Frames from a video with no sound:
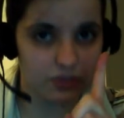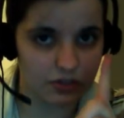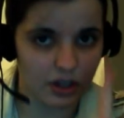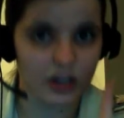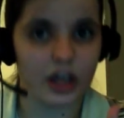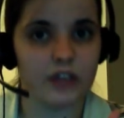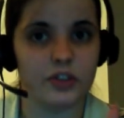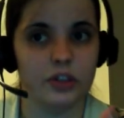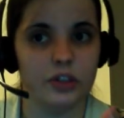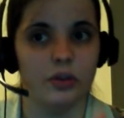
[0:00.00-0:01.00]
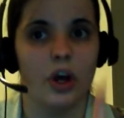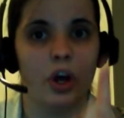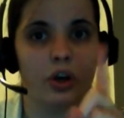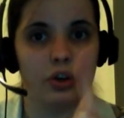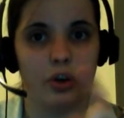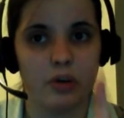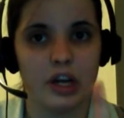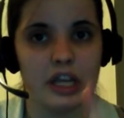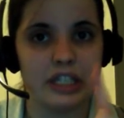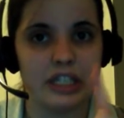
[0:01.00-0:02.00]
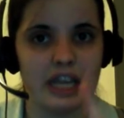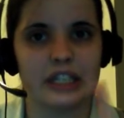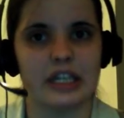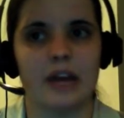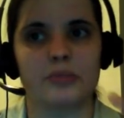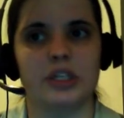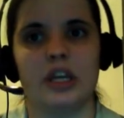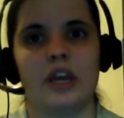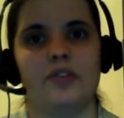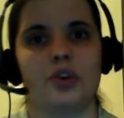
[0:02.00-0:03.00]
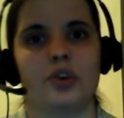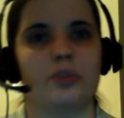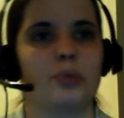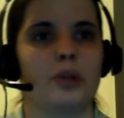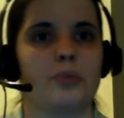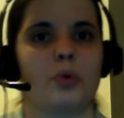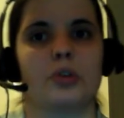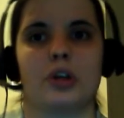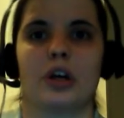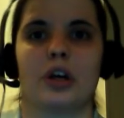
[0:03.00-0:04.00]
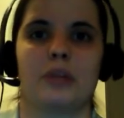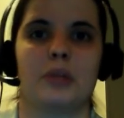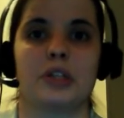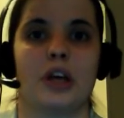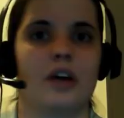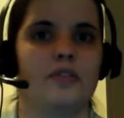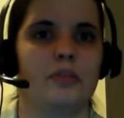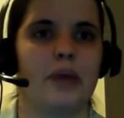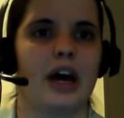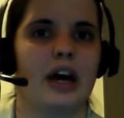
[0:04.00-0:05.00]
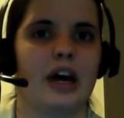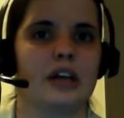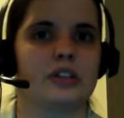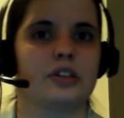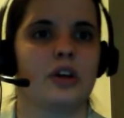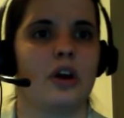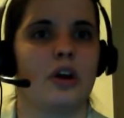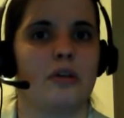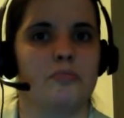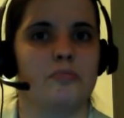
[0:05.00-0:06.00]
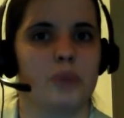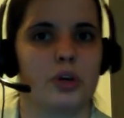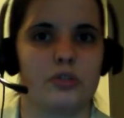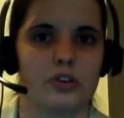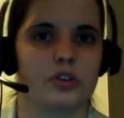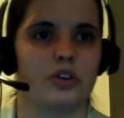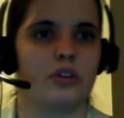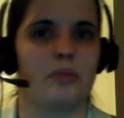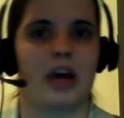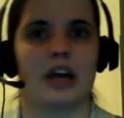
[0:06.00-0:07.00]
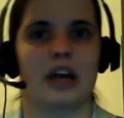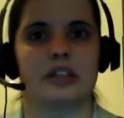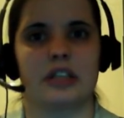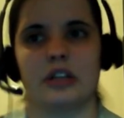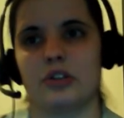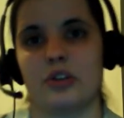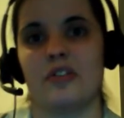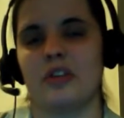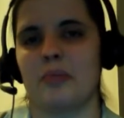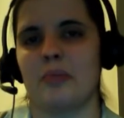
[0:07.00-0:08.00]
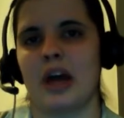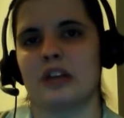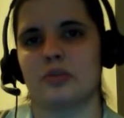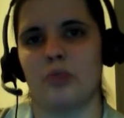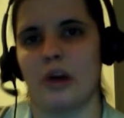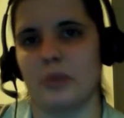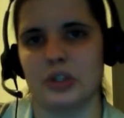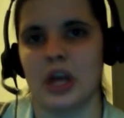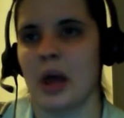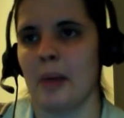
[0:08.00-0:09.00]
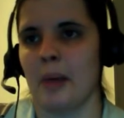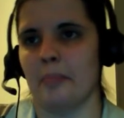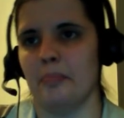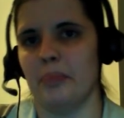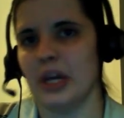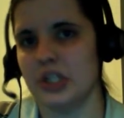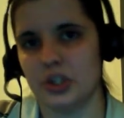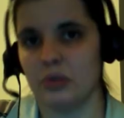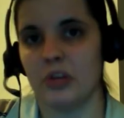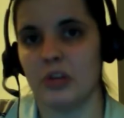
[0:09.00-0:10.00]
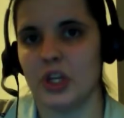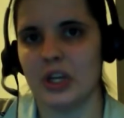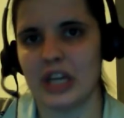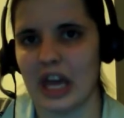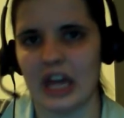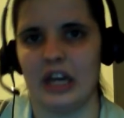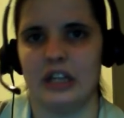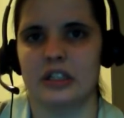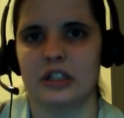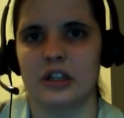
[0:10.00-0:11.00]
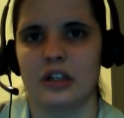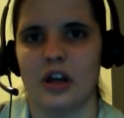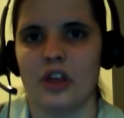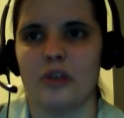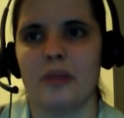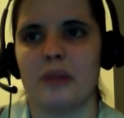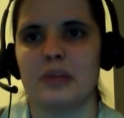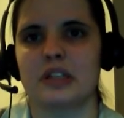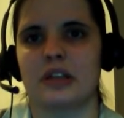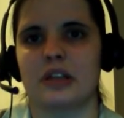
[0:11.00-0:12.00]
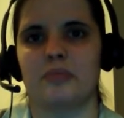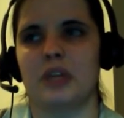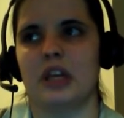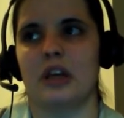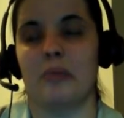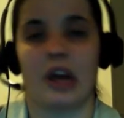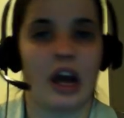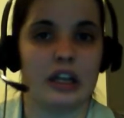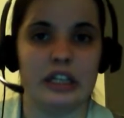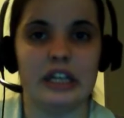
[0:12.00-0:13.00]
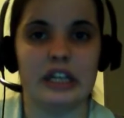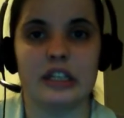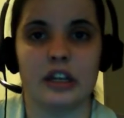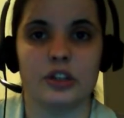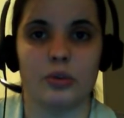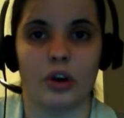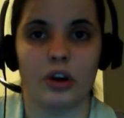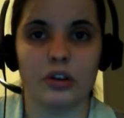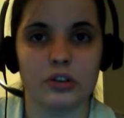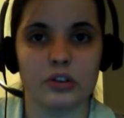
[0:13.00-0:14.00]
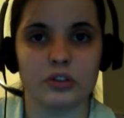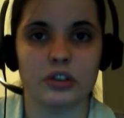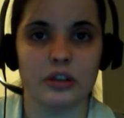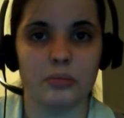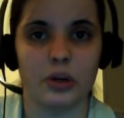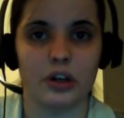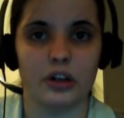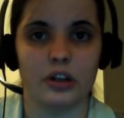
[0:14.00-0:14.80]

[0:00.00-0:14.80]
a lot of you, go on and take the time, see if you can pull up court documents of the past murderers or the past killers or even the past robbers. Bet you can't. There might be something that got leaked into an article somewhere,